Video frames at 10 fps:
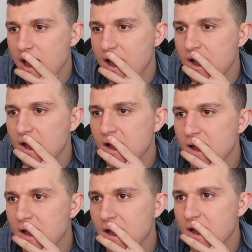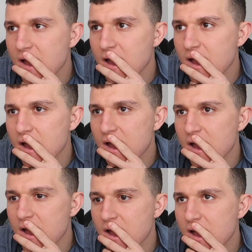You have the same 20,000
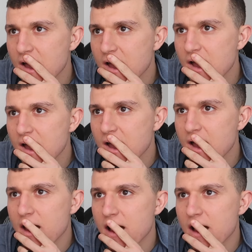minimum option?